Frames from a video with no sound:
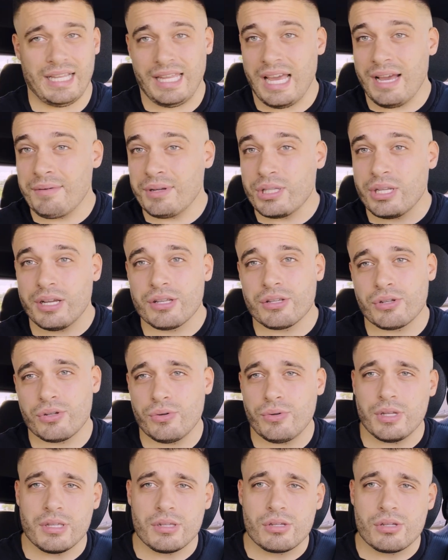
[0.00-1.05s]
they have a ton of
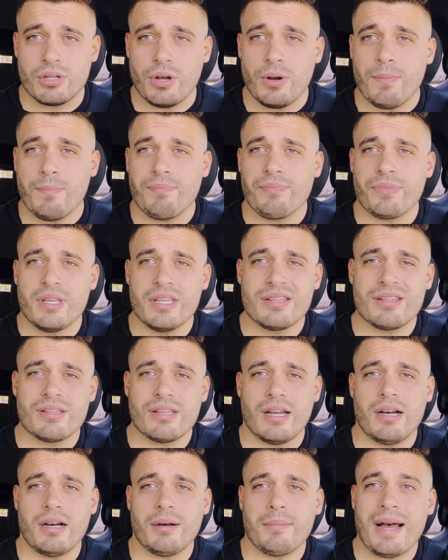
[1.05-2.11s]
students. So this
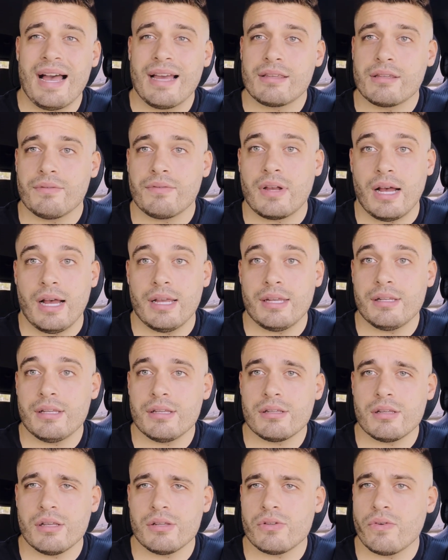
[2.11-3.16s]
act of
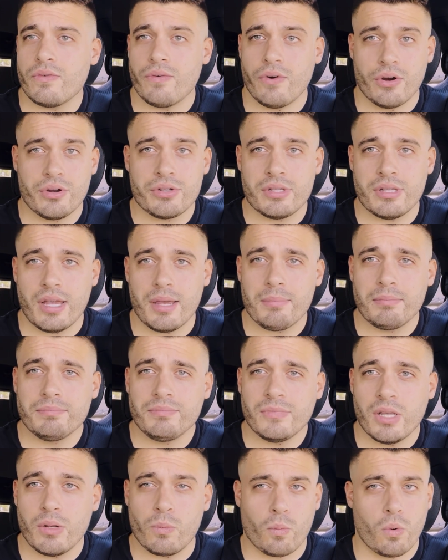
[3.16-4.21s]
kindness is the first step
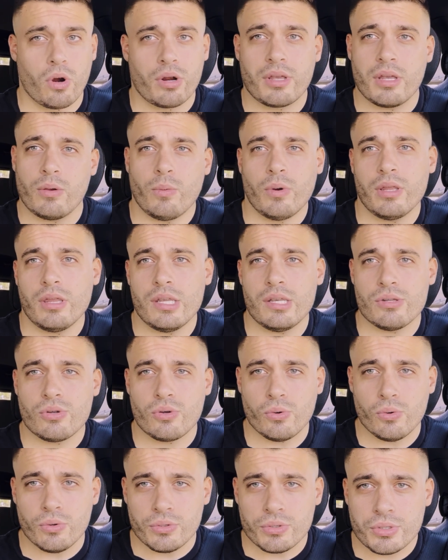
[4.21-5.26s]
in working with these
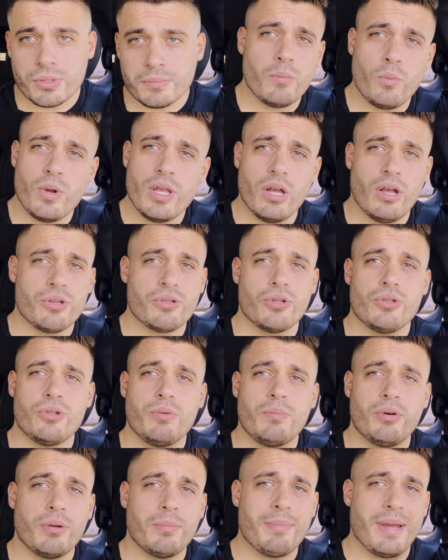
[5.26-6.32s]
schools. We also do
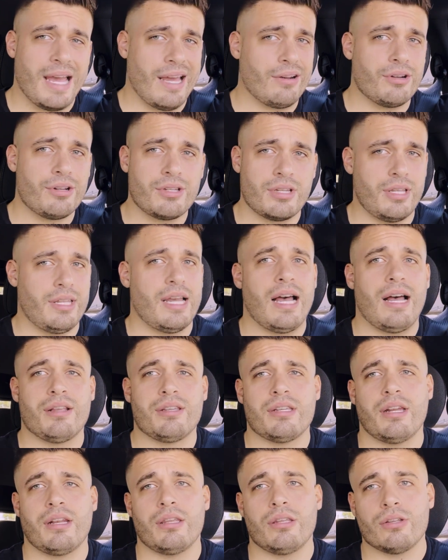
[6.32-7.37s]
put banners on the
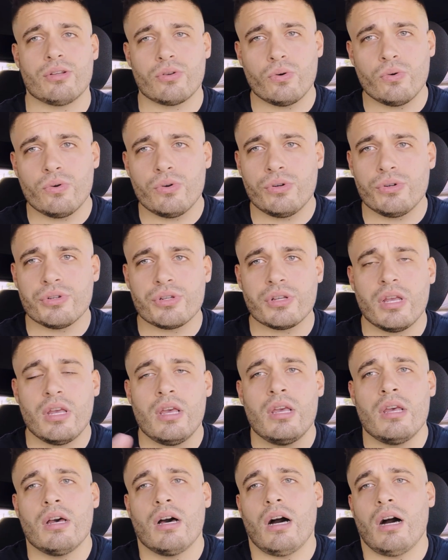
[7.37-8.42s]
outside of these schools,
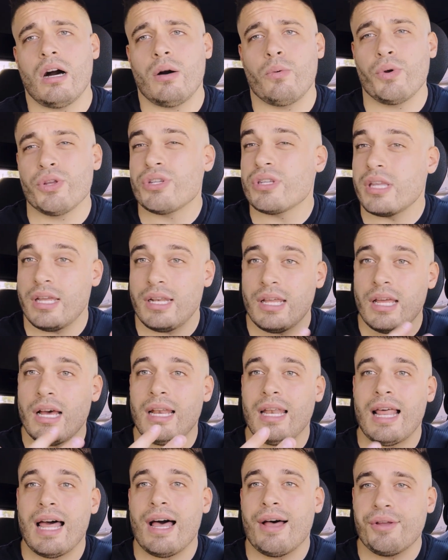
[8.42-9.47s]
which then
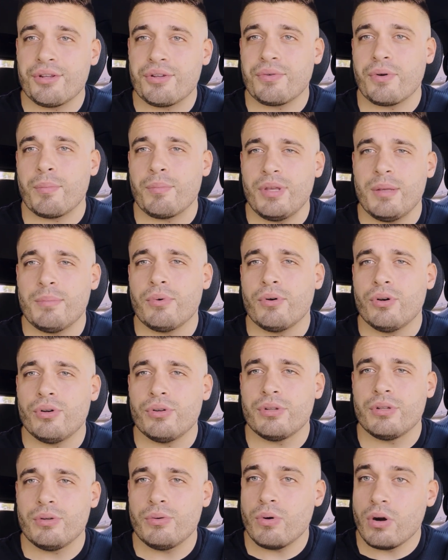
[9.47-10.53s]
allows for
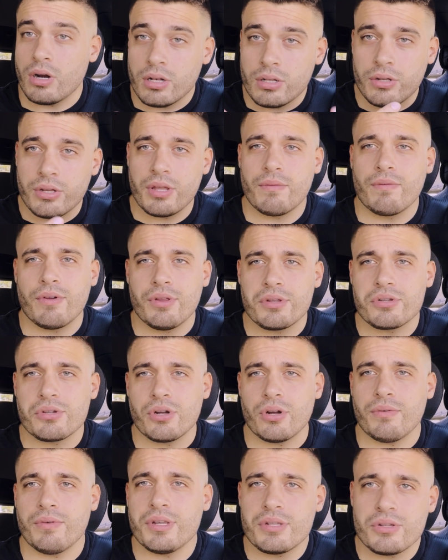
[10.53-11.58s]
people who looking for the
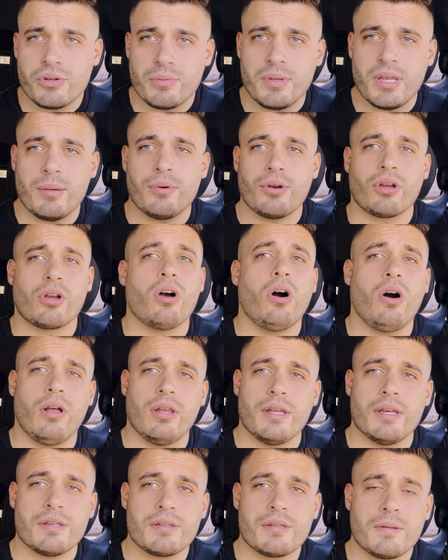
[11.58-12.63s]
service to be able to
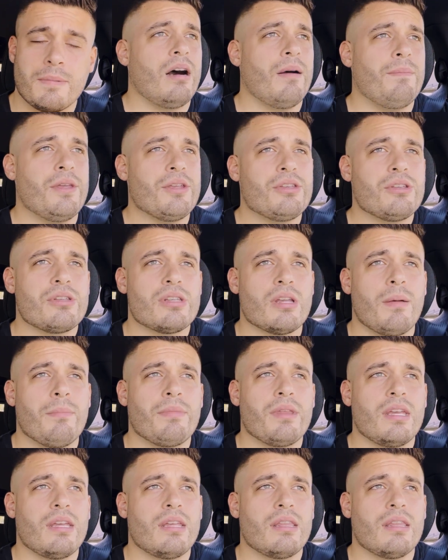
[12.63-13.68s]
call us. This is
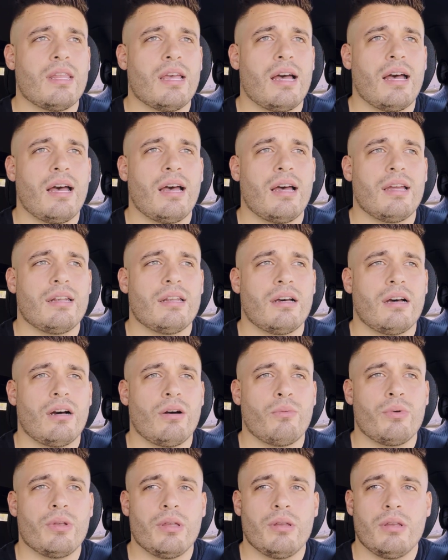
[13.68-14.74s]
something that
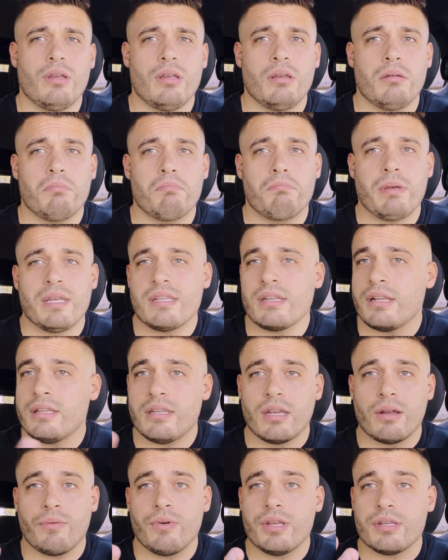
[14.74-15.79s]
we basically
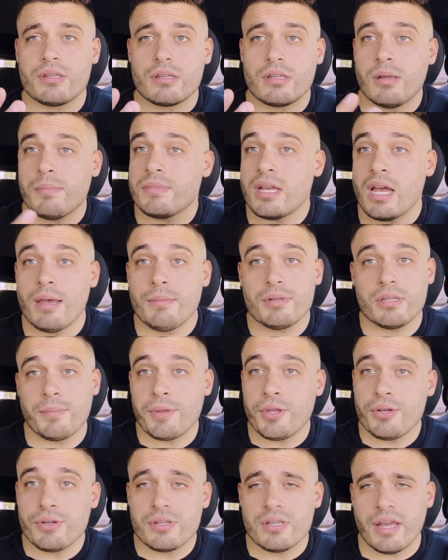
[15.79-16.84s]
take a risk. Sometimes some
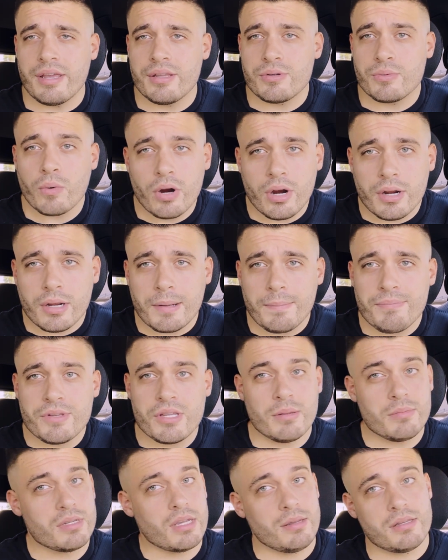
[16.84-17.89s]
of those signs work,
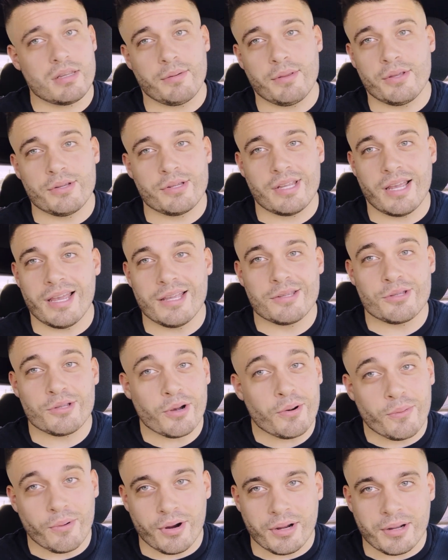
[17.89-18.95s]
sometimes some of those signs
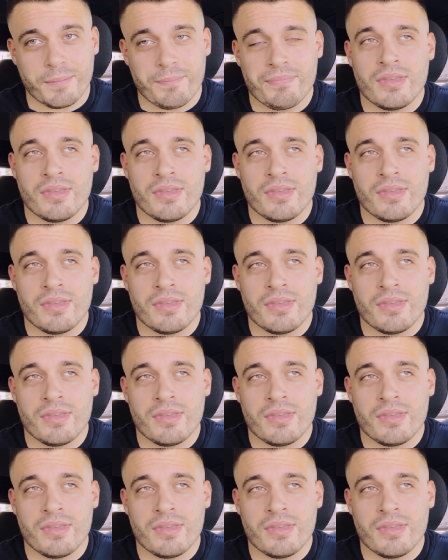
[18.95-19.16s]
don't work.